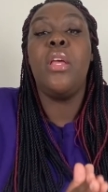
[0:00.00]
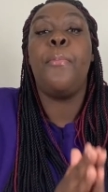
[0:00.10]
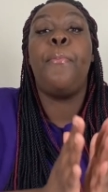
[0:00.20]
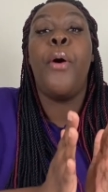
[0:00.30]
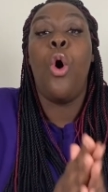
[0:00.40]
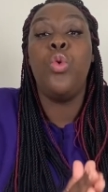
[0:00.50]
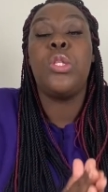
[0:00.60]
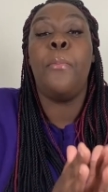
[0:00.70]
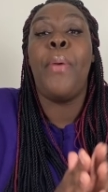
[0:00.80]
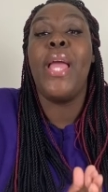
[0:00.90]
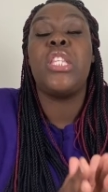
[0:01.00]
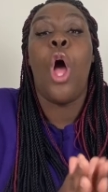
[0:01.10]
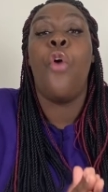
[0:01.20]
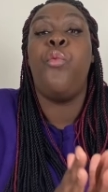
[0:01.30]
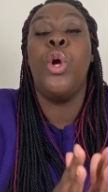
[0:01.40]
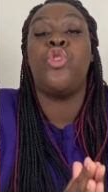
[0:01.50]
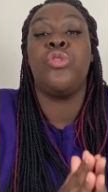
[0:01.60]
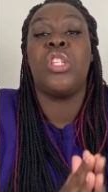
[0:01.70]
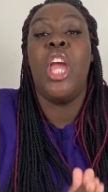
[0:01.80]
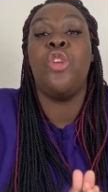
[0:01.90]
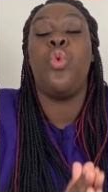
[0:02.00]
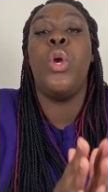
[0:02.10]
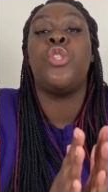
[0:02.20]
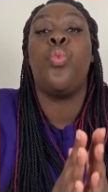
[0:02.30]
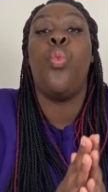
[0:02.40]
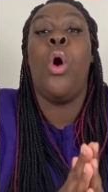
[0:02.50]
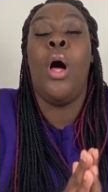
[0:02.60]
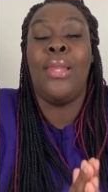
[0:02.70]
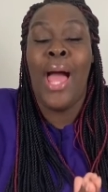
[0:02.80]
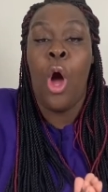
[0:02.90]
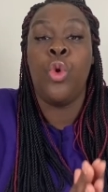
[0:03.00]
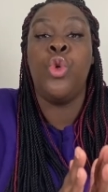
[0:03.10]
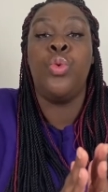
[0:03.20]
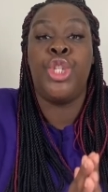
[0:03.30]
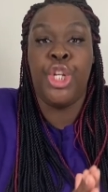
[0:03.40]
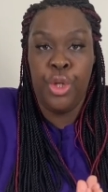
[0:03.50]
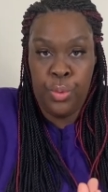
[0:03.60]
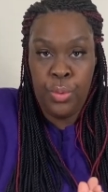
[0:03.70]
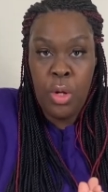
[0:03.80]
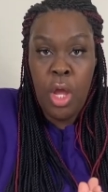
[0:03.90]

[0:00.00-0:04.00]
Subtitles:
post based off what your schedule is allow you to do.